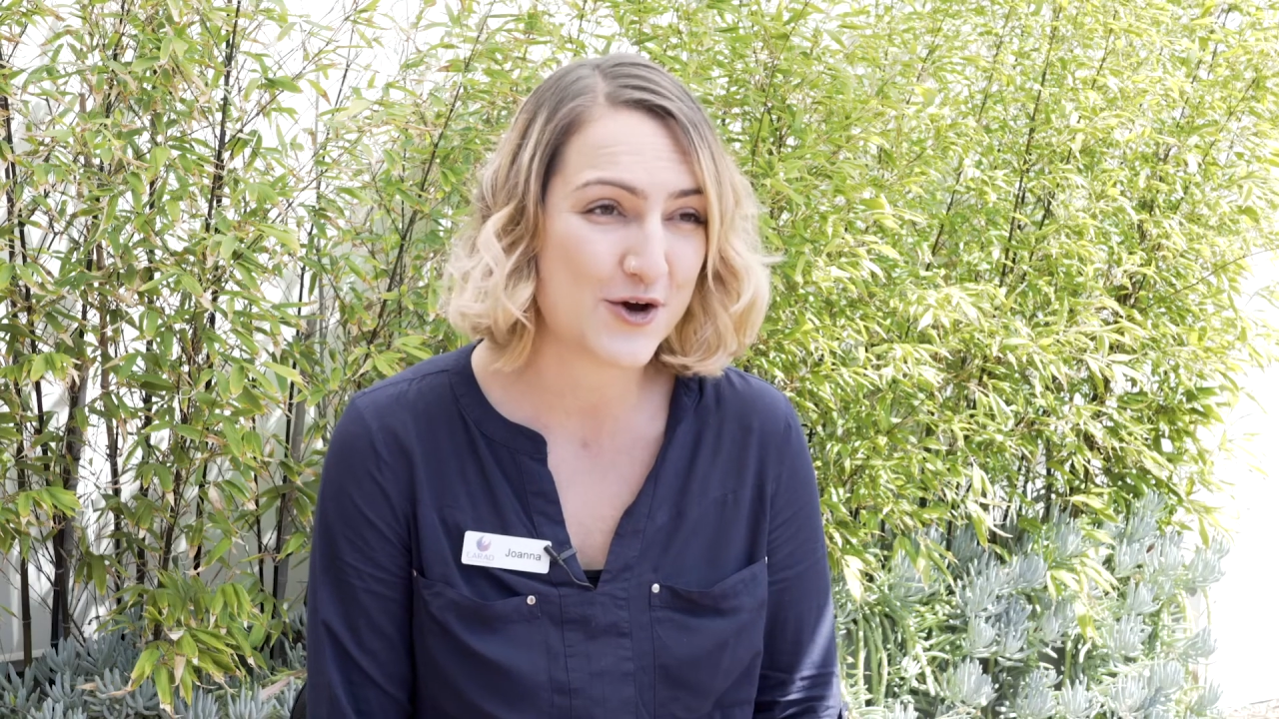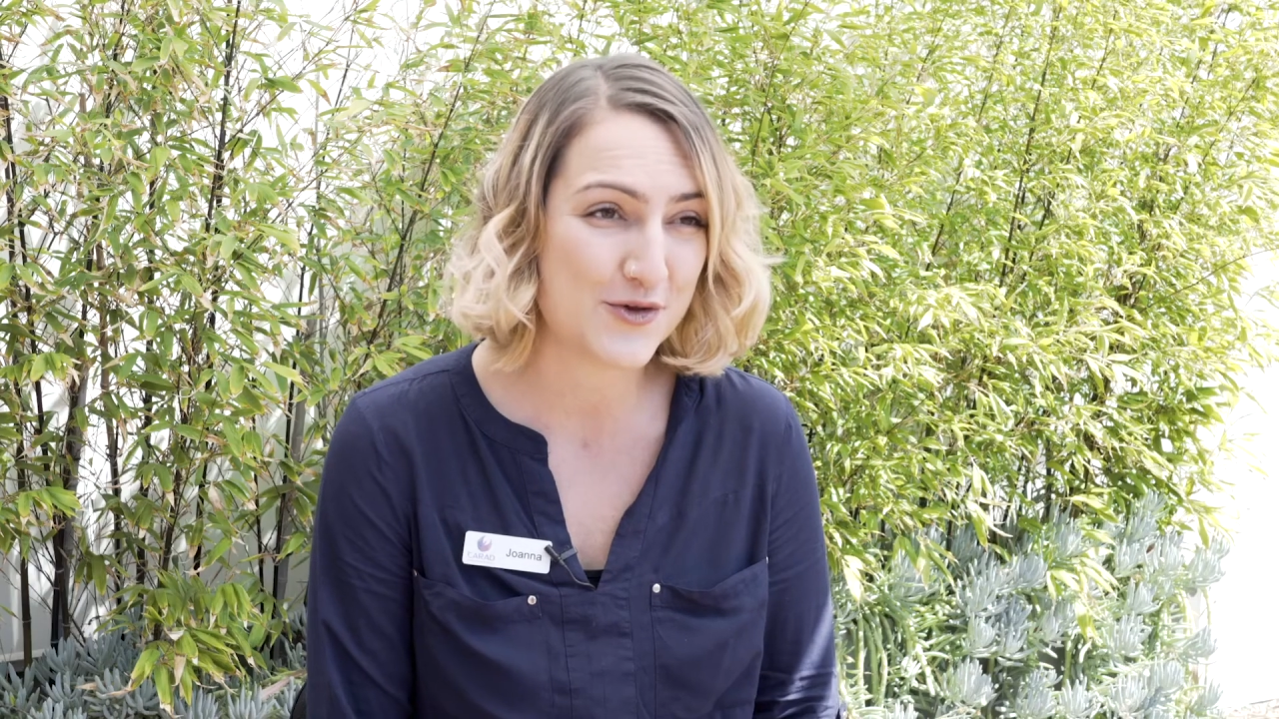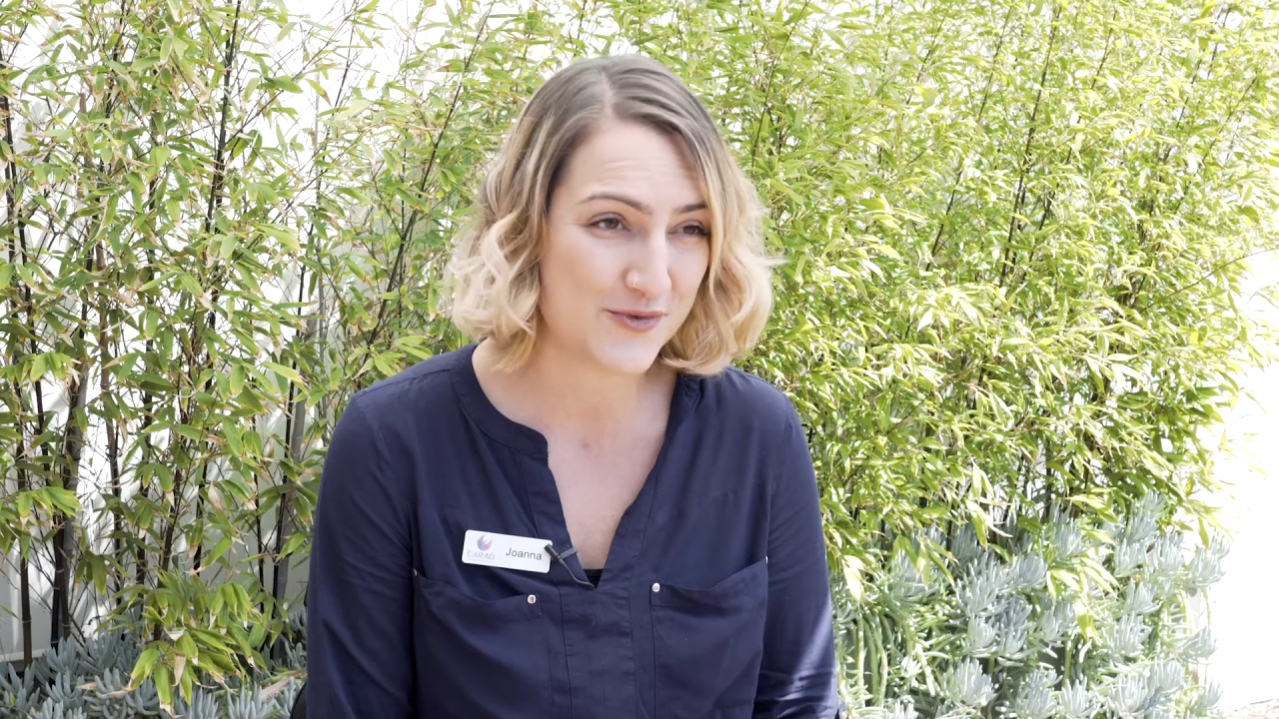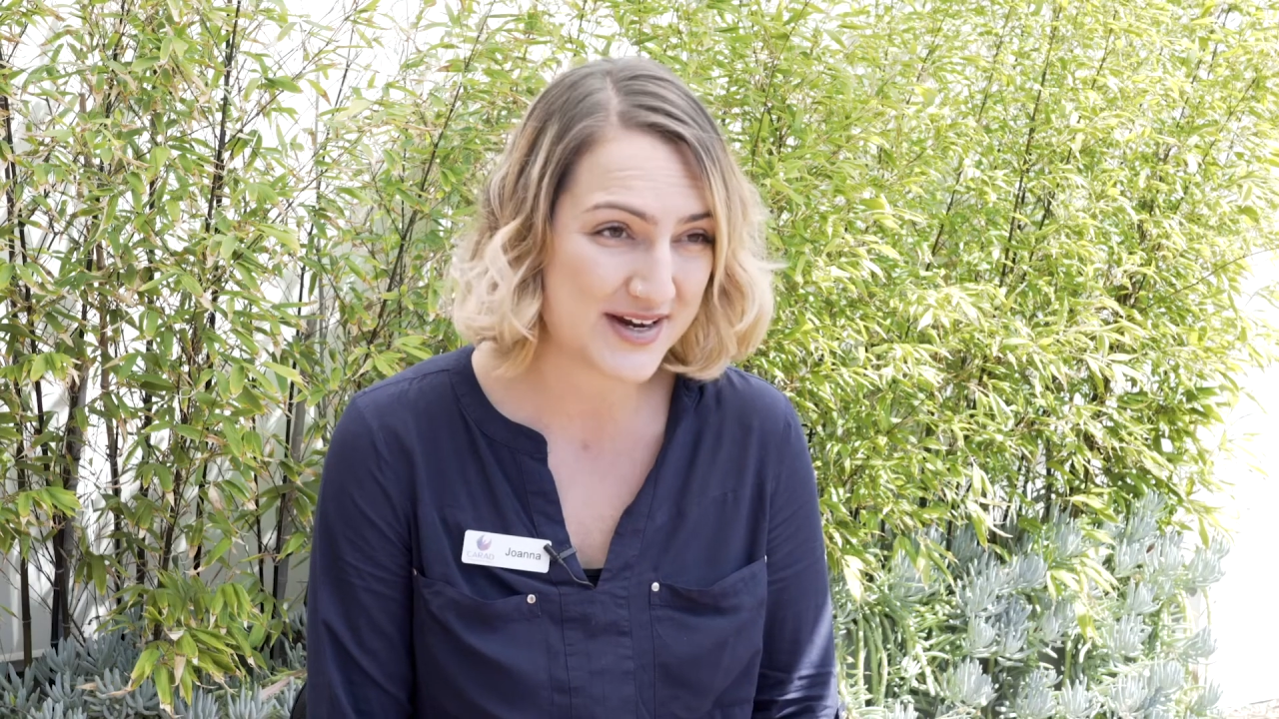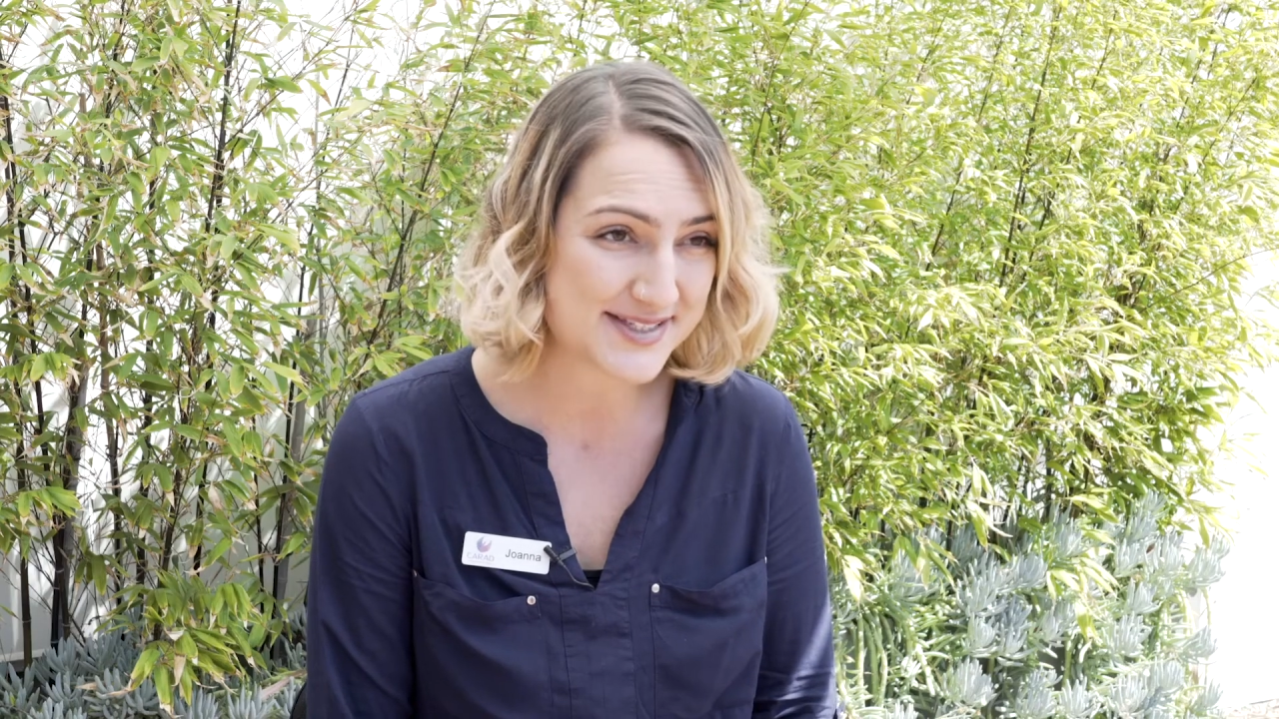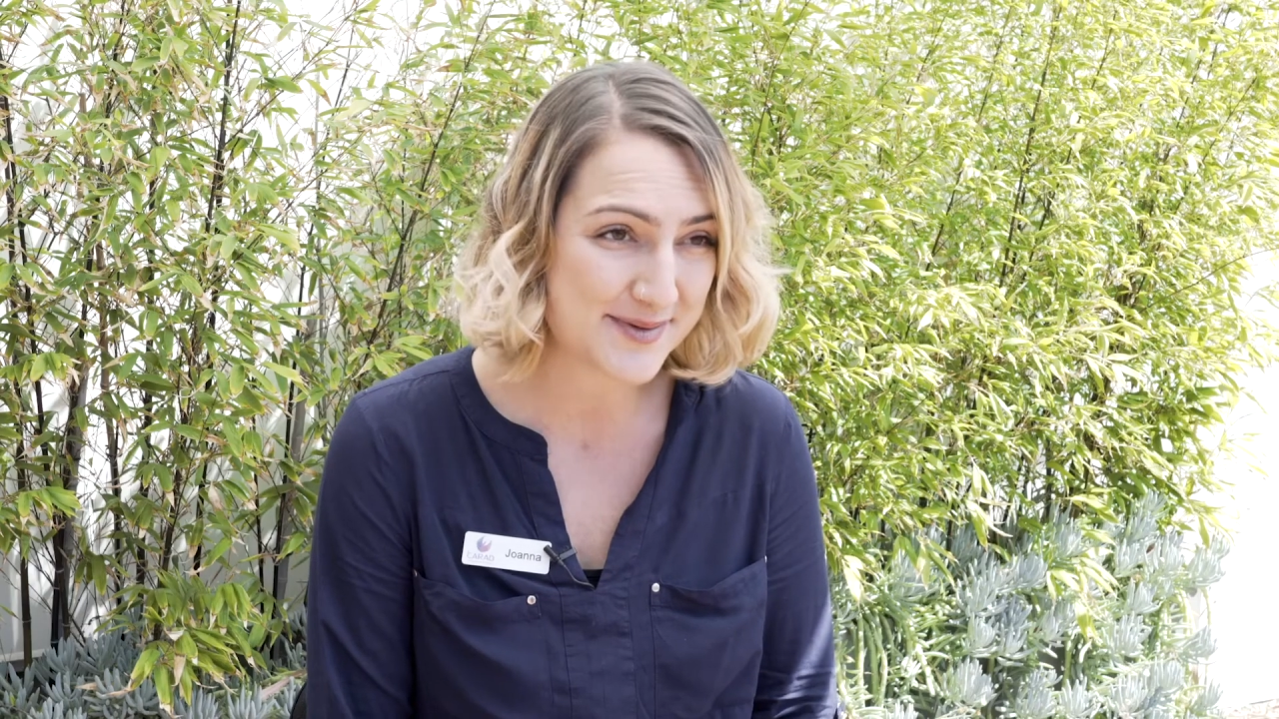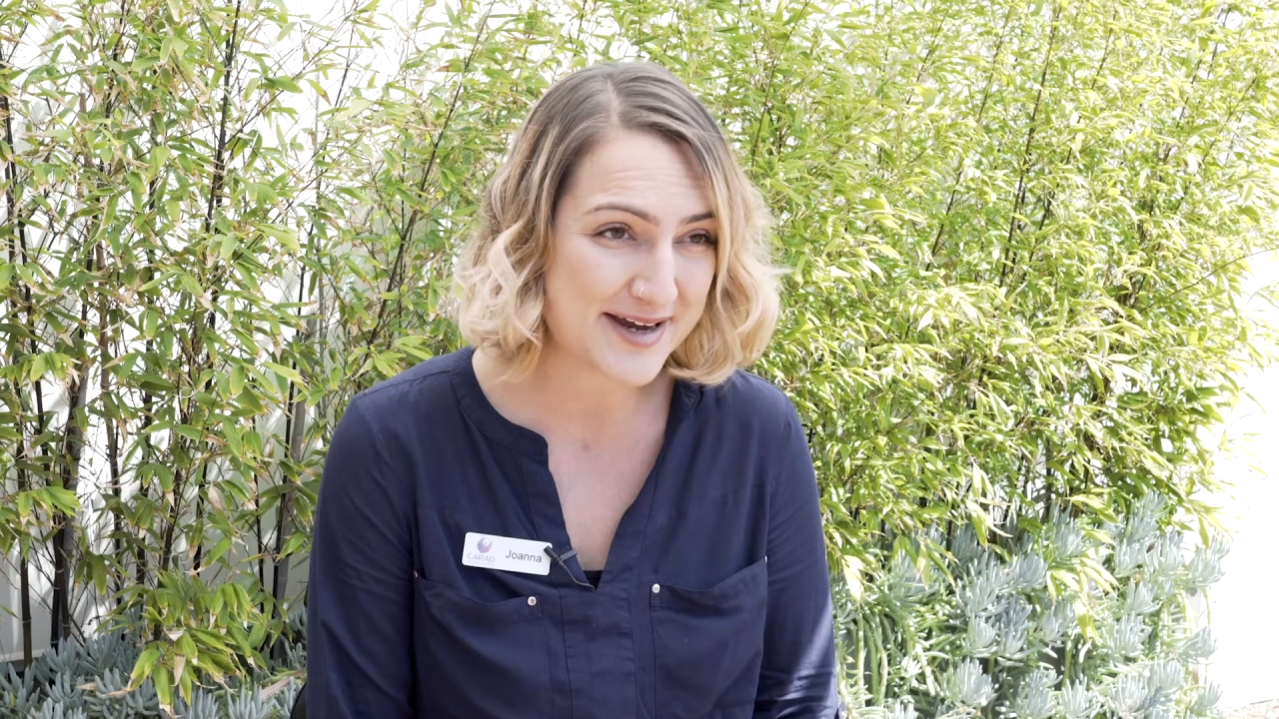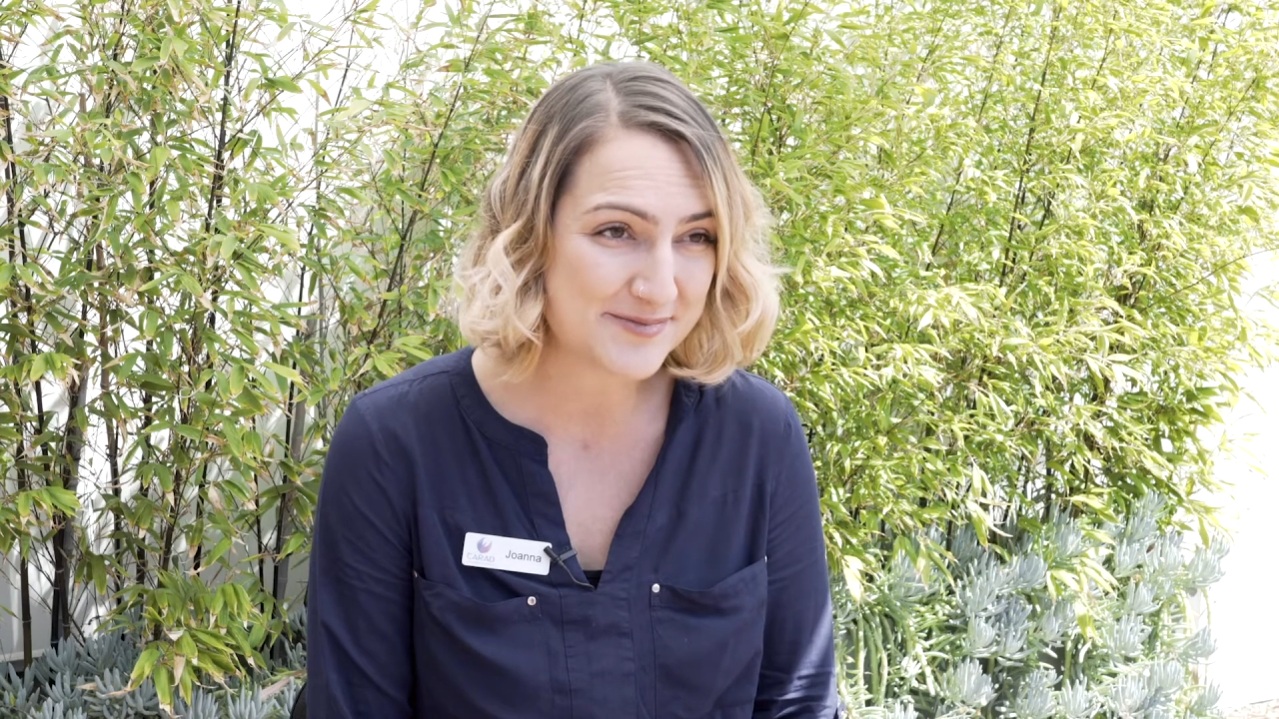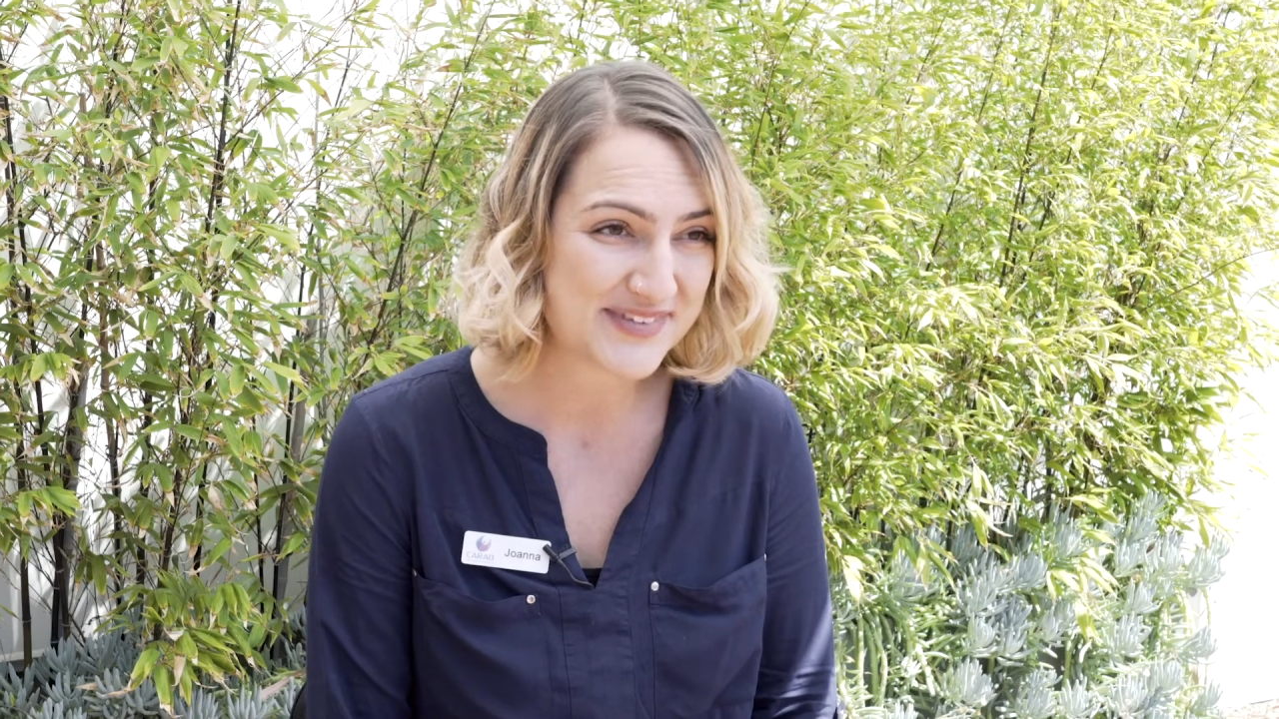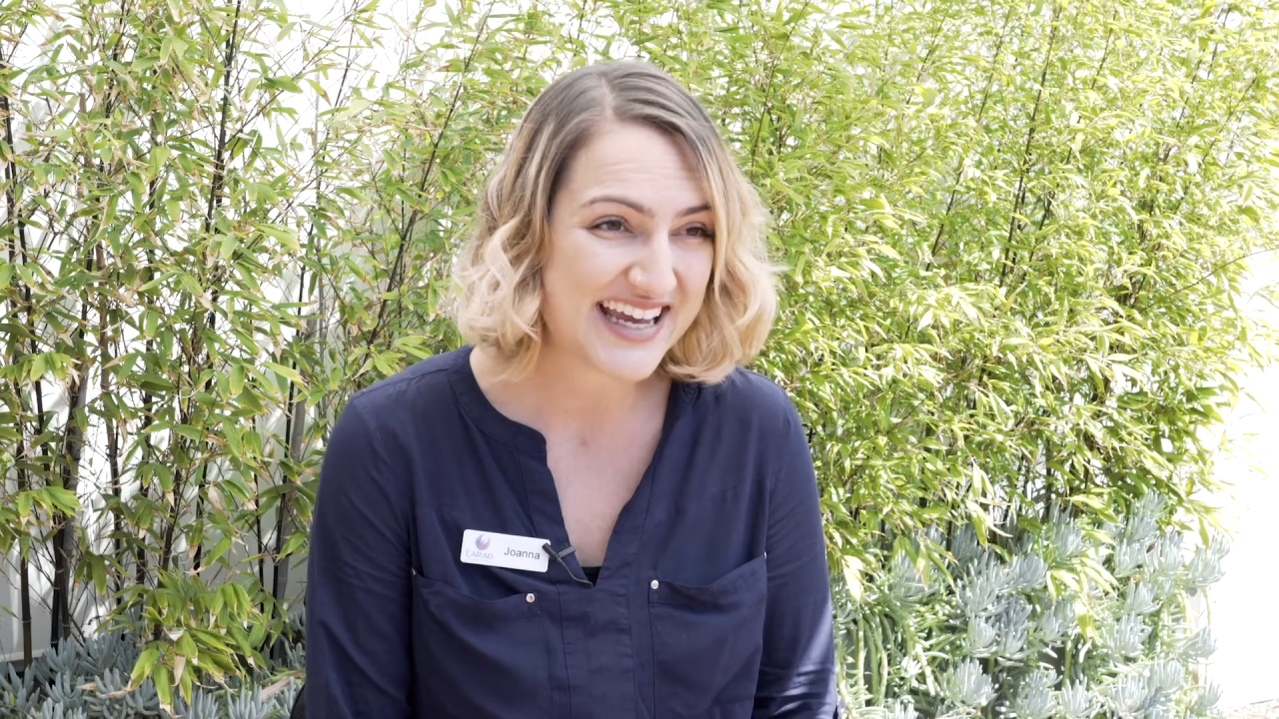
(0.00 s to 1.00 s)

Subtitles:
go on the resume.